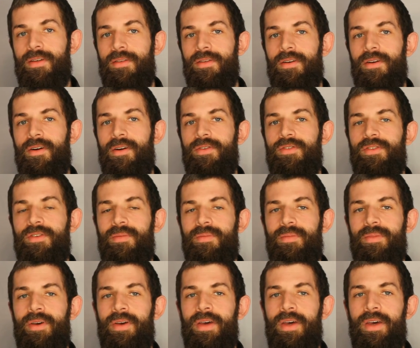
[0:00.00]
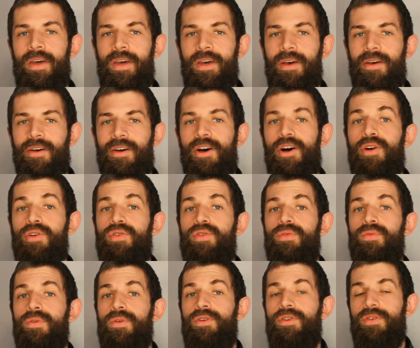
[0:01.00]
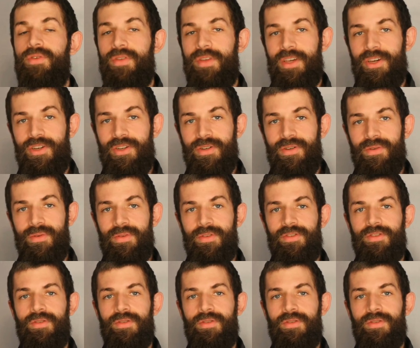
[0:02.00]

There are some uh, controversial issues